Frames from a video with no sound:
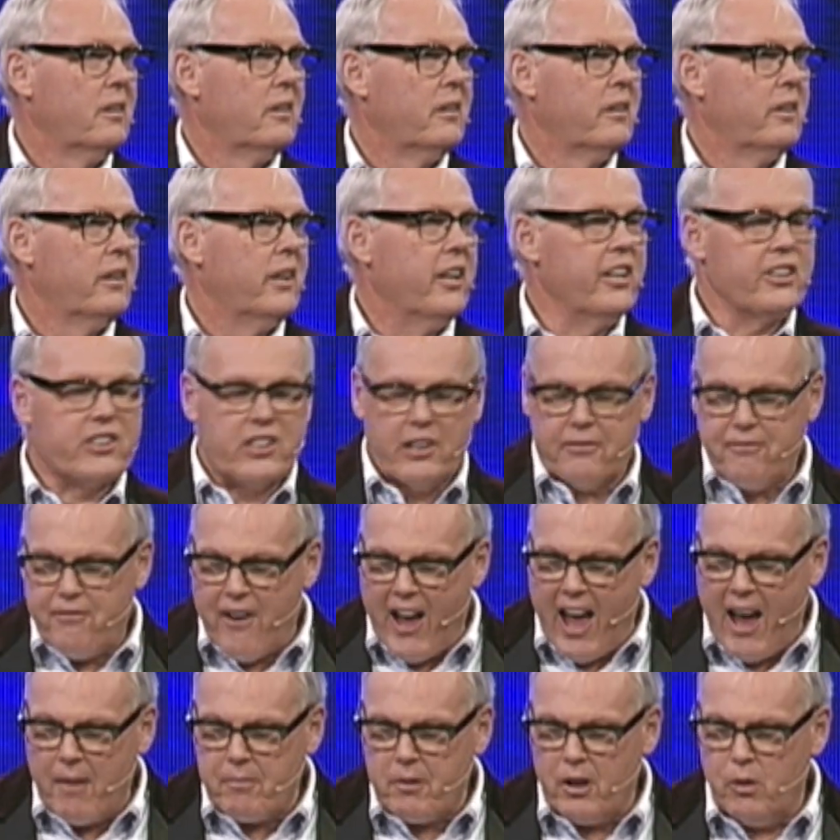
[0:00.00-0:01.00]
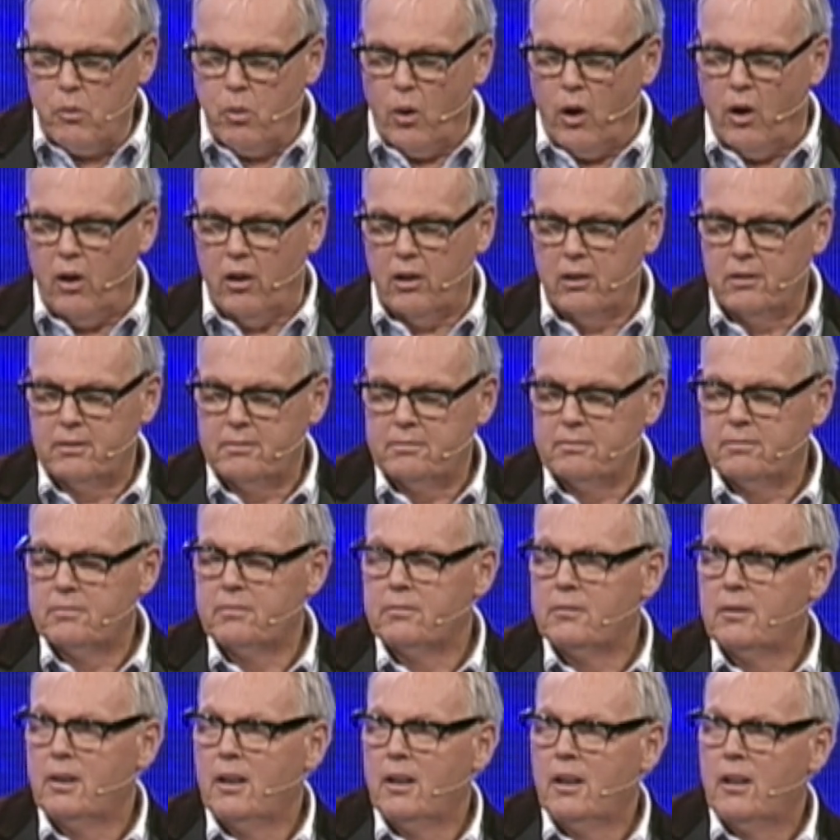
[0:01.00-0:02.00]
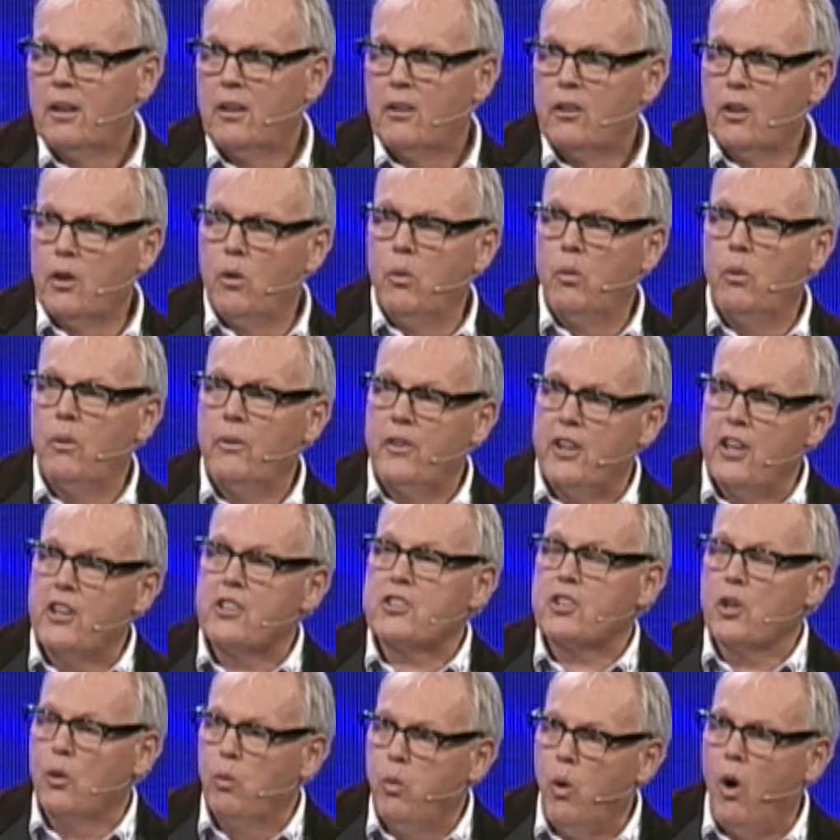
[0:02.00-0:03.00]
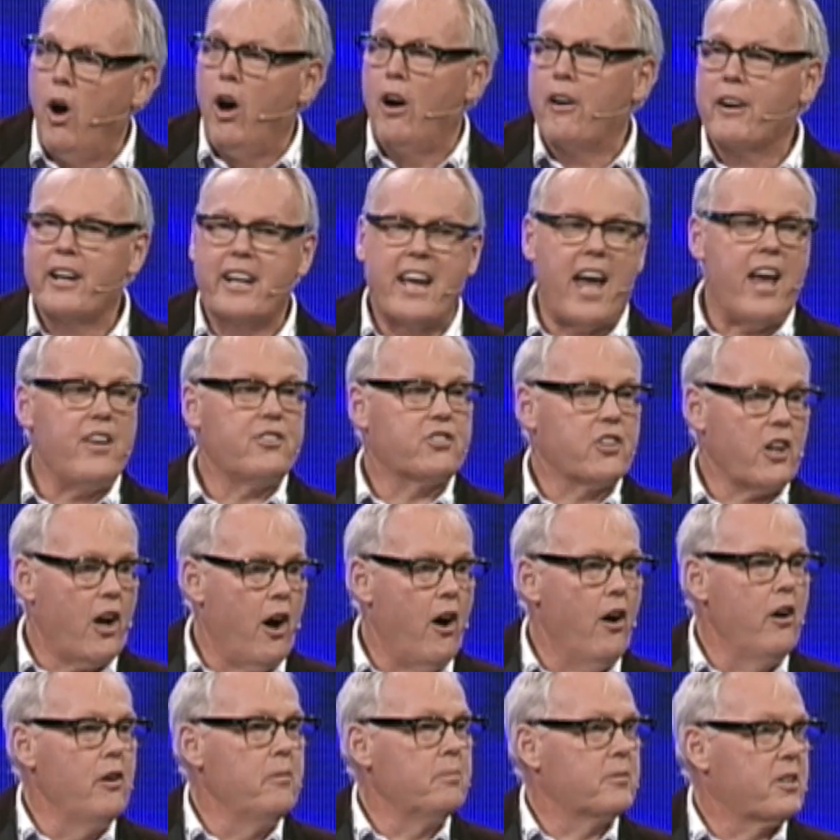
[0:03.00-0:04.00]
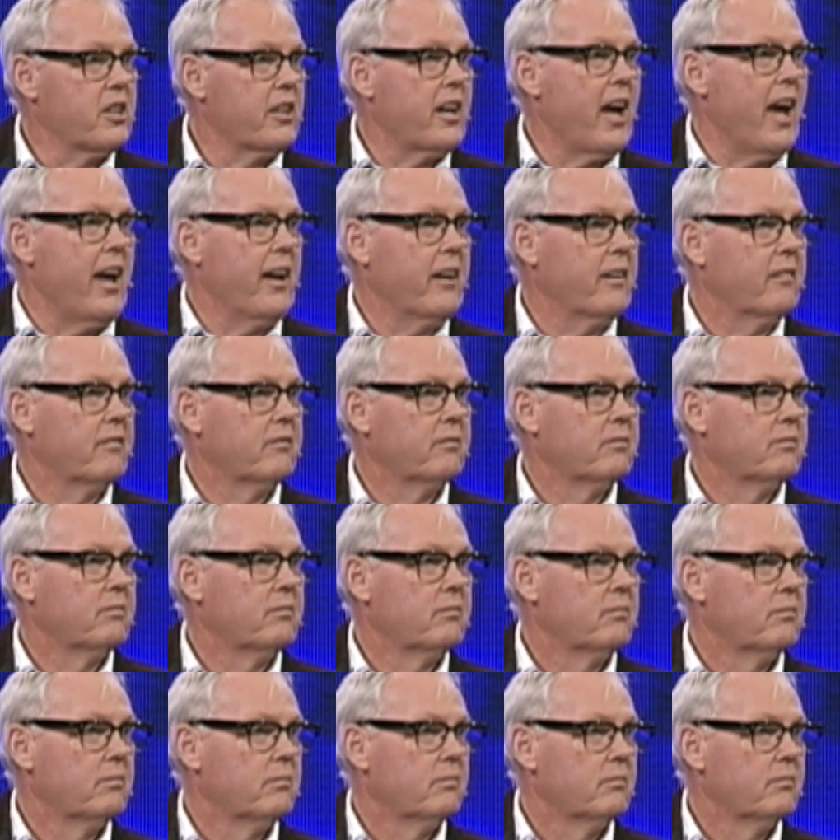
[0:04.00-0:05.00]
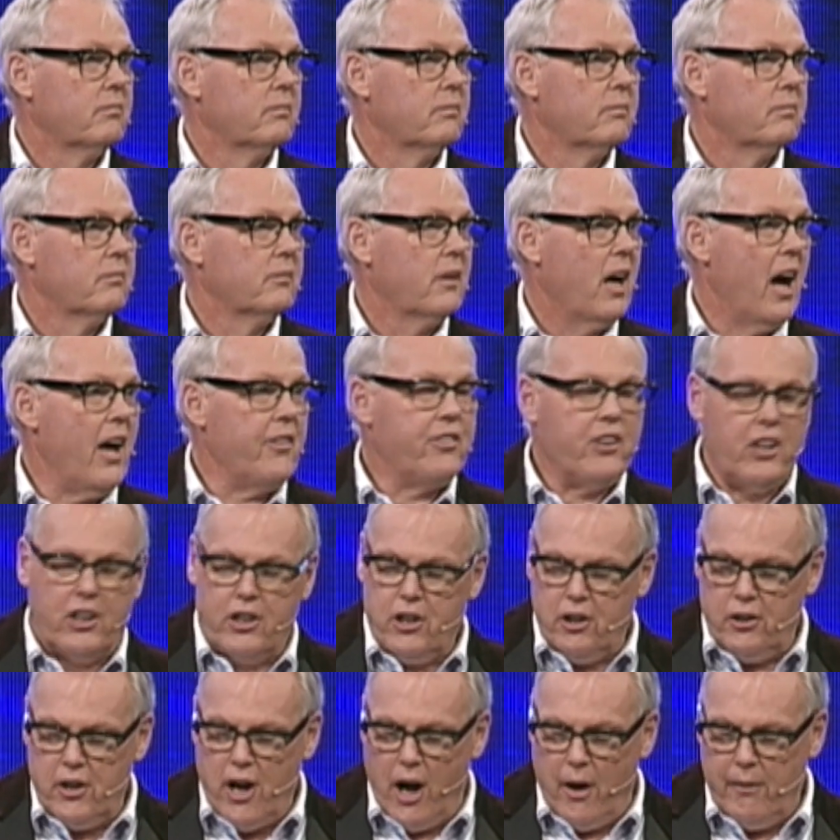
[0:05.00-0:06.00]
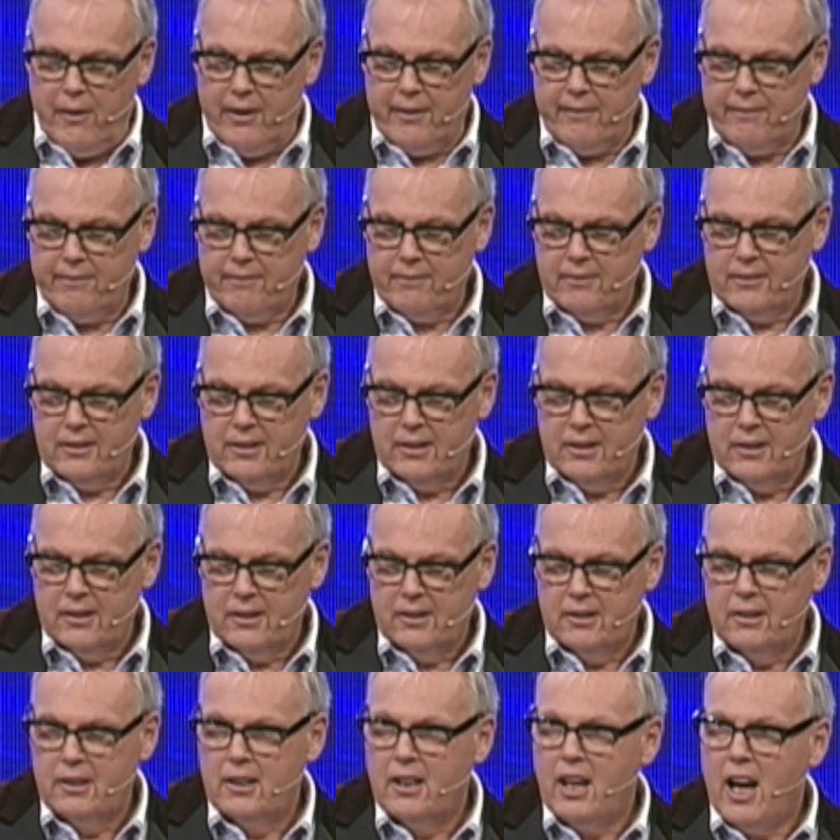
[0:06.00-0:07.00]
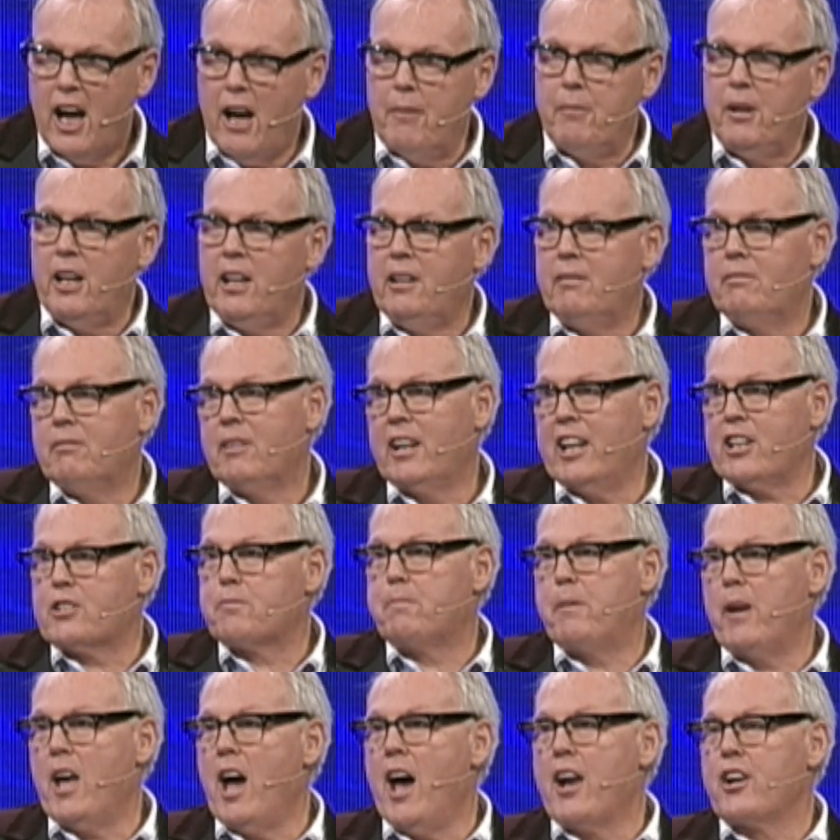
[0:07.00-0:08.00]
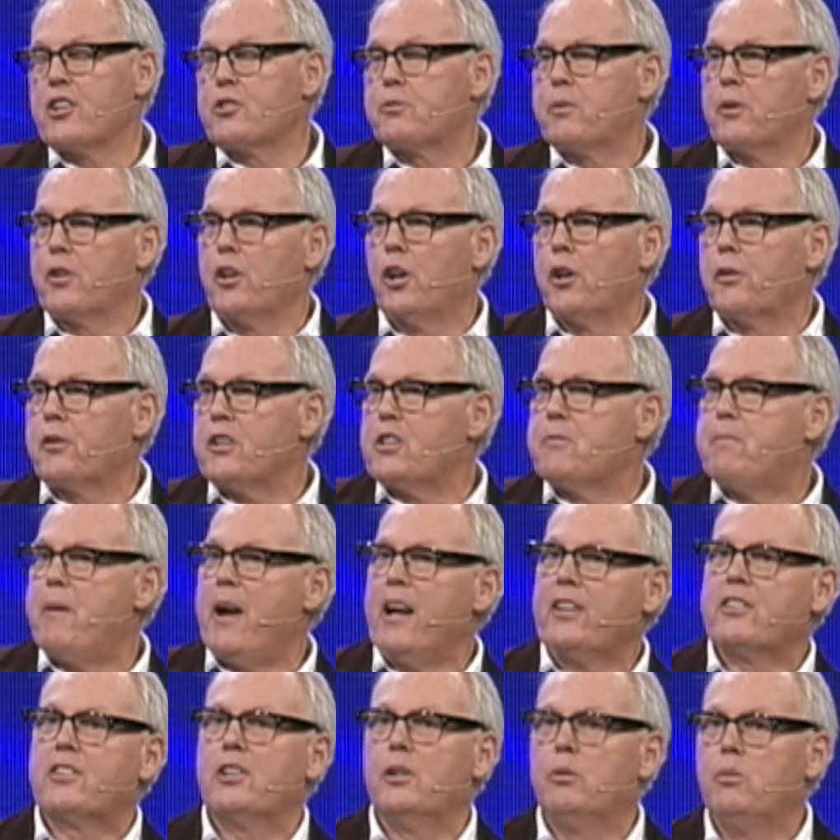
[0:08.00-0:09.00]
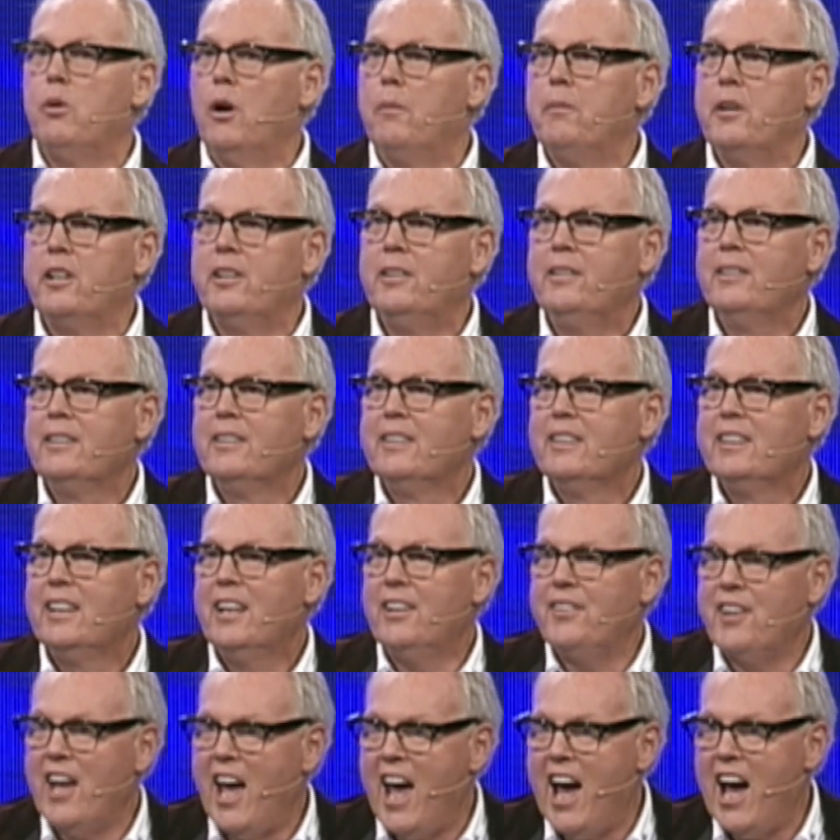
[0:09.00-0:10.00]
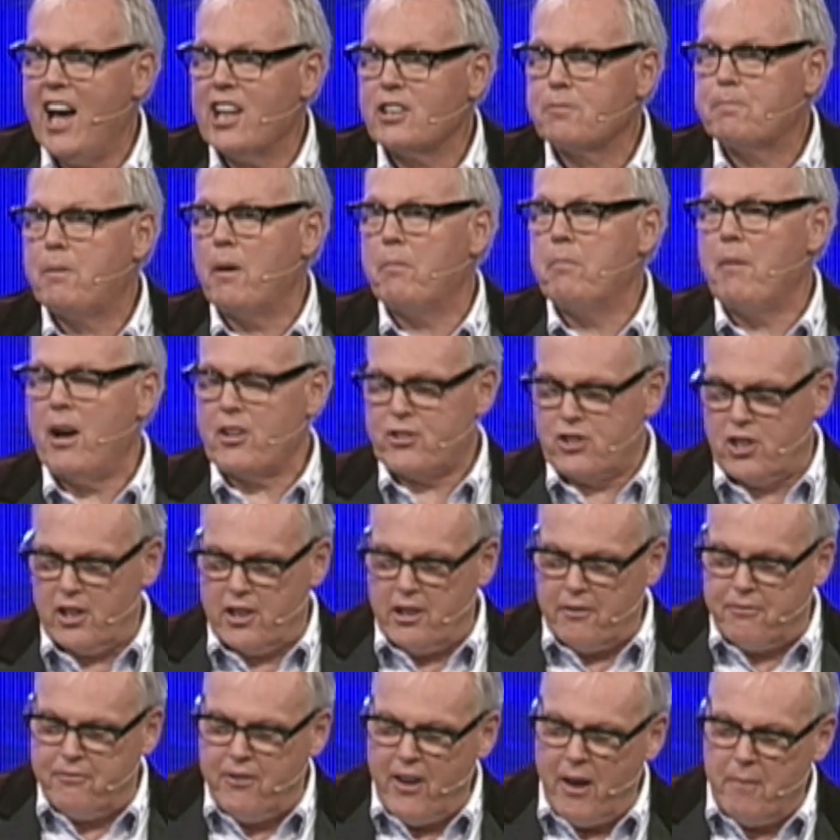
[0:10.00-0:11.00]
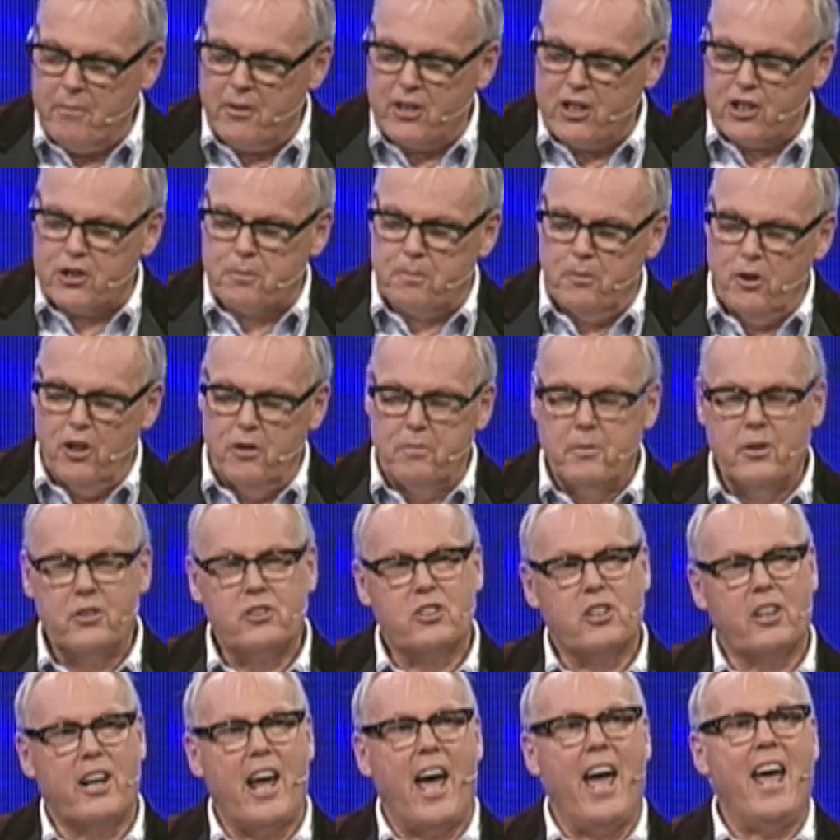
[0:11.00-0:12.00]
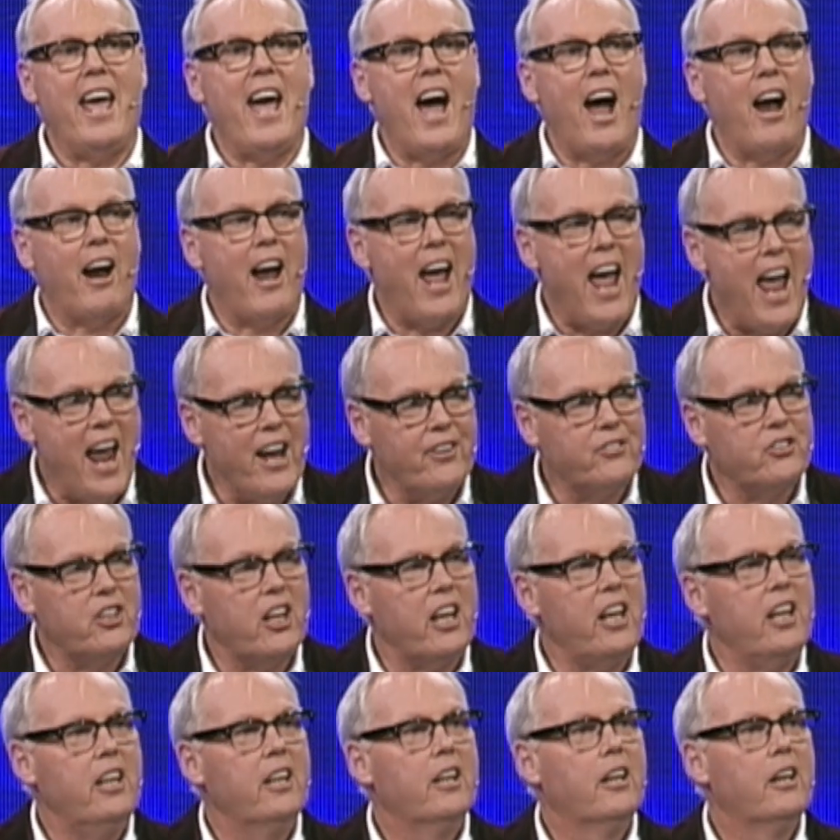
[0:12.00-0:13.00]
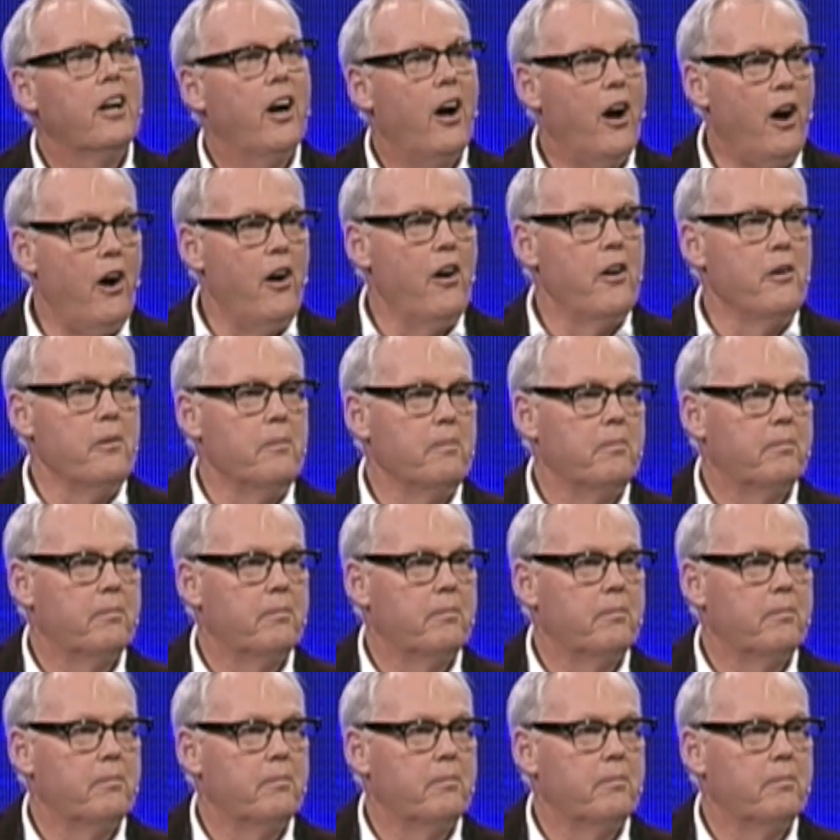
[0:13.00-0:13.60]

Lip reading: is a family wall. There's a war against the home today. I think you know it. I mean, let's be honest, with all respect to a woman in the house, but much of the feminist movement today are anti-home,